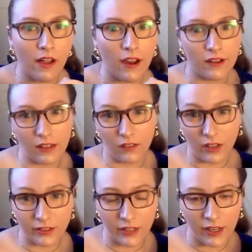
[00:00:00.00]
and I
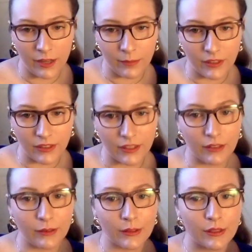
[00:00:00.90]
like The Handmaid's
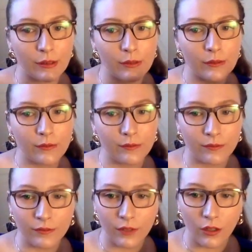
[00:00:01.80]
Tale, so
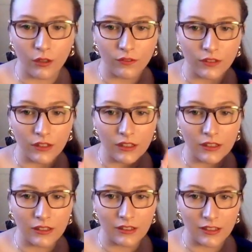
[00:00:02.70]
hopefully
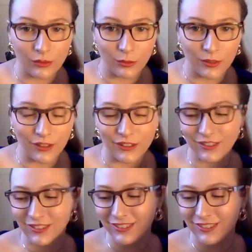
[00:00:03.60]
this will be good.